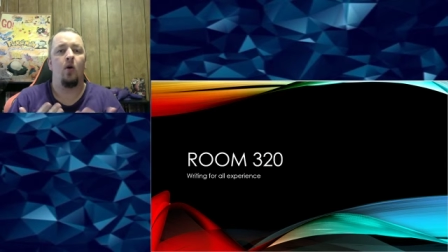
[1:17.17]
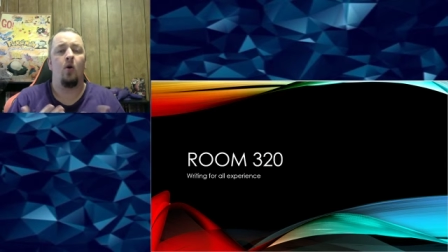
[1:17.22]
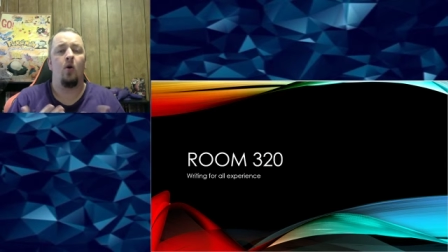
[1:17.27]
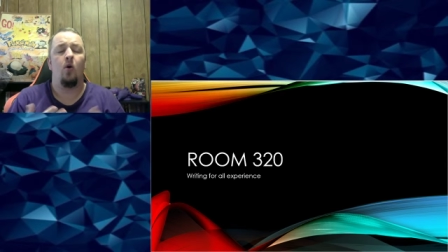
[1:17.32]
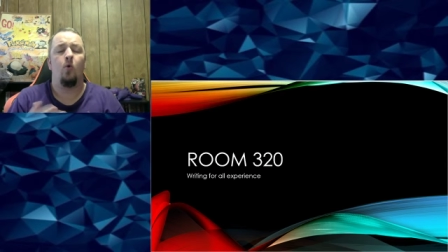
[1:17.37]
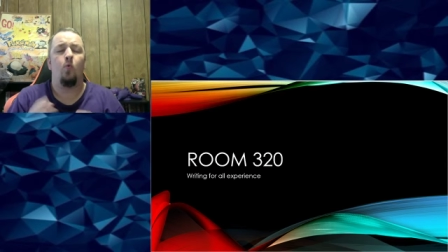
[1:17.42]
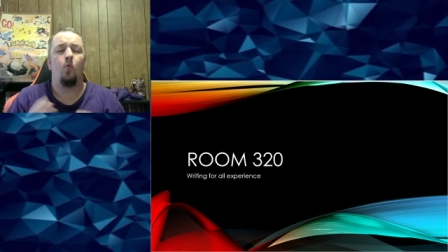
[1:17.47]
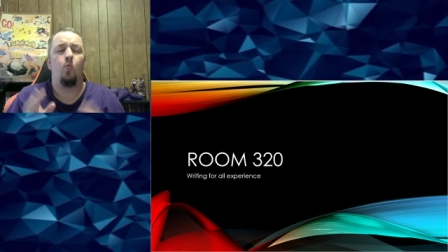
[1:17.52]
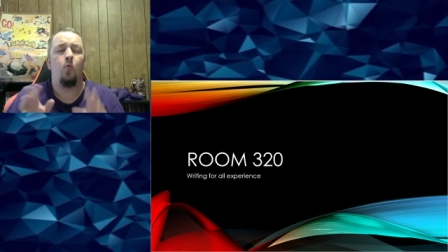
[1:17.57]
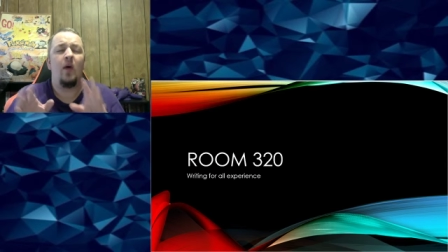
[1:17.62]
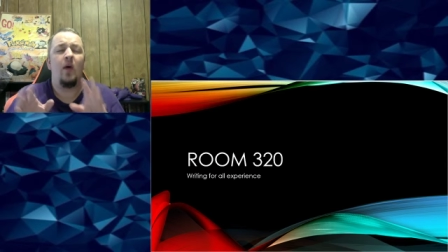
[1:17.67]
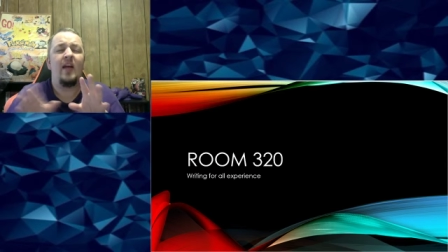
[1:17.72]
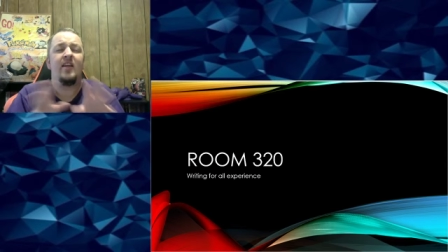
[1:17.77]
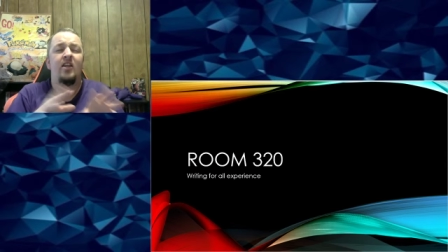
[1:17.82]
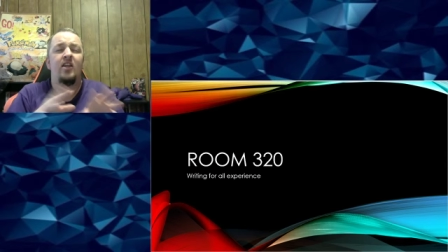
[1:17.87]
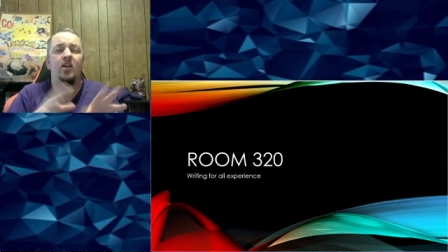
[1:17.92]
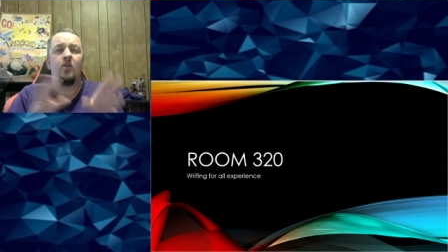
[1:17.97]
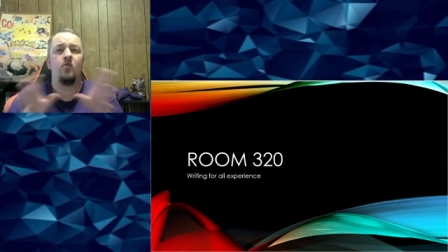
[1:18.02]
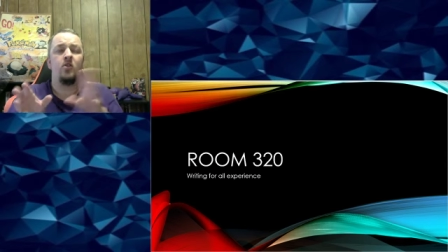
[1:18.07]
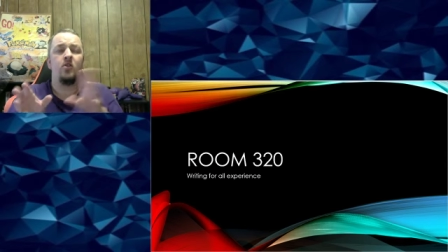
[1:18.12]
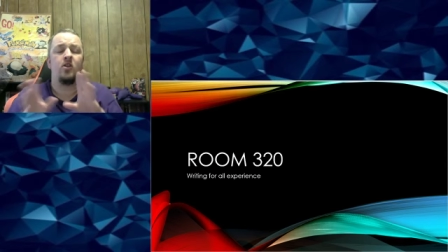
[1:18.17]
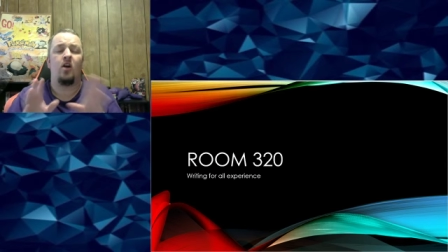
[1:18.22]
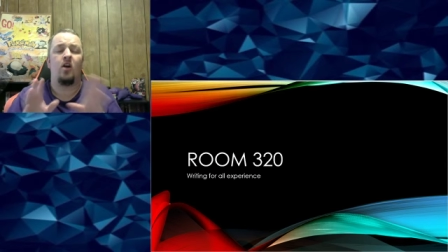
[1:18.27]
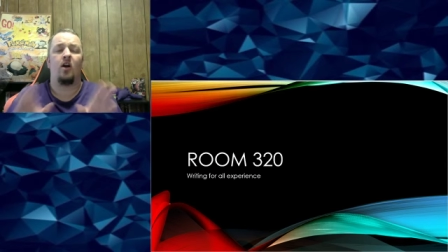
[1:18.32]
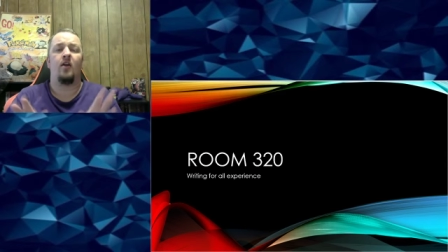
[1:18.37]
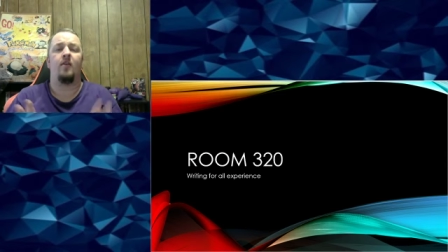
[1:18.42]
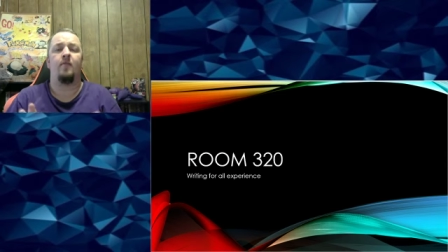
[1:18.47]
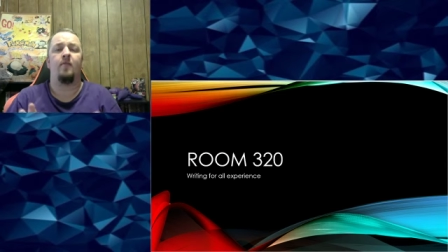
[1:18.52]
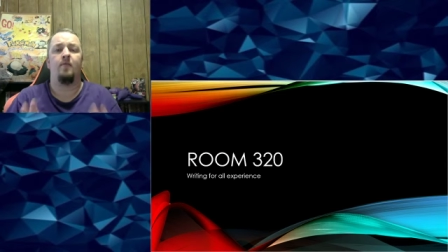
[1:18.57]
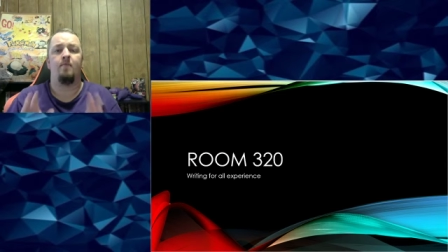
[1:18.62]
when do you
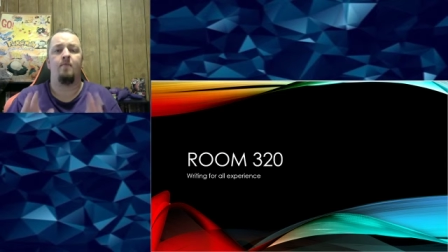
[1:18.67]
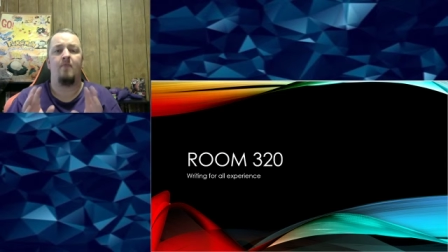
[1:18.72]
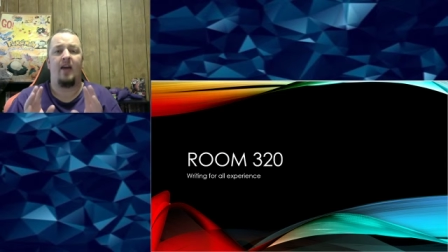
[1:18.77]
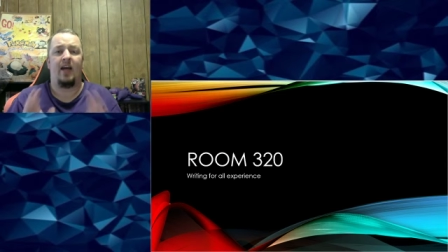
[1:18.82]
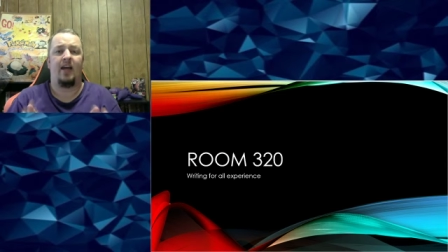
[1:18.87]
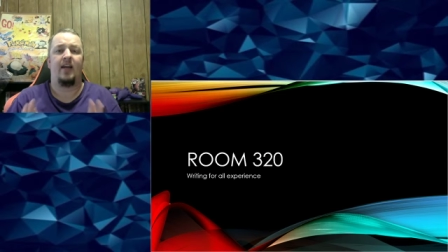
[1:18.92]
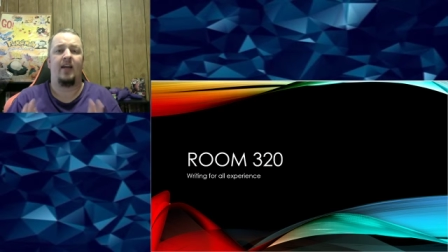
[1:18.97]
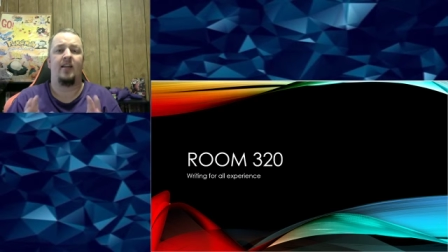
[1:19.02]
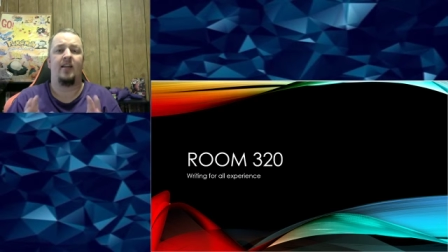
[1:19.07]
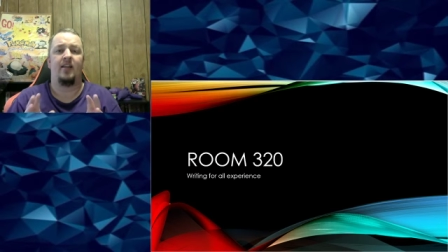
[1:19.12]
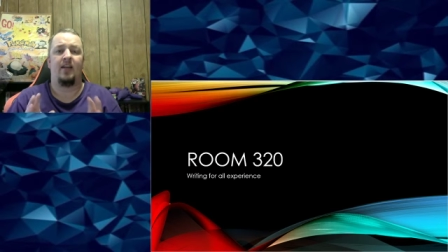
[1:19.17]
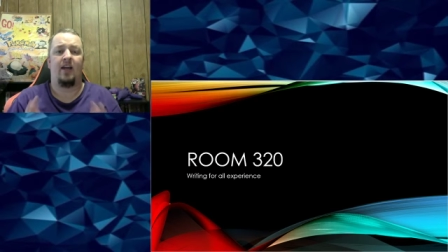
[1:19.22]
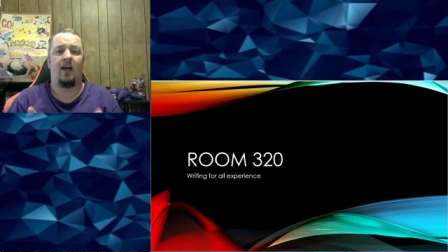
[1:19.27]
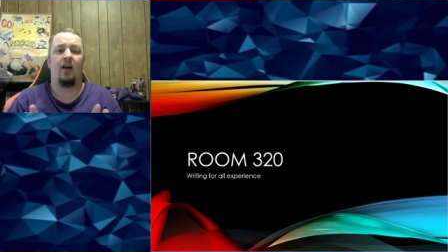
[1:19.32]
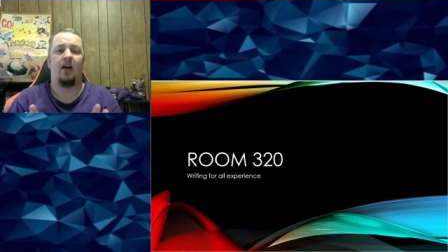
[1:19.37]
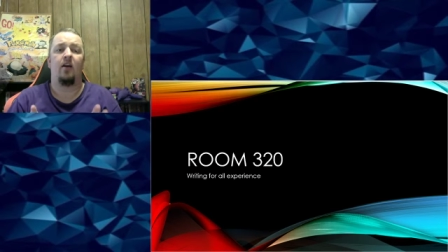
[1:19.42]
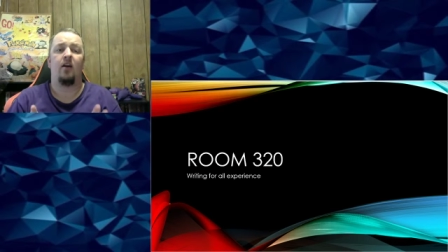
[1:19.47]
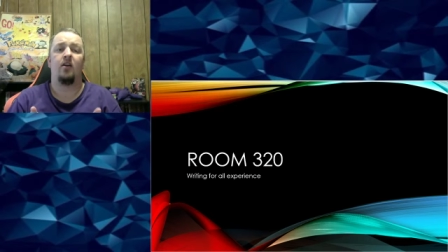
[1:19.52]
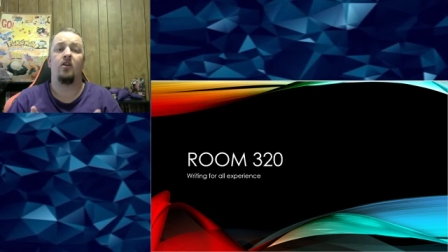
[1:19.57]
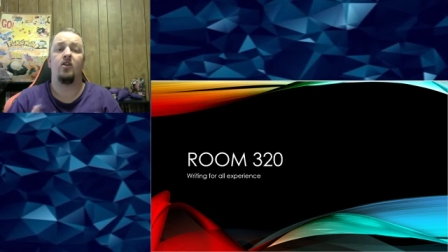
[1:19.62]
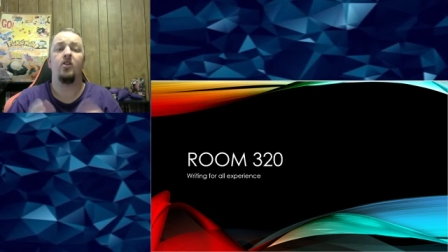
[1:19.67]
start making the character?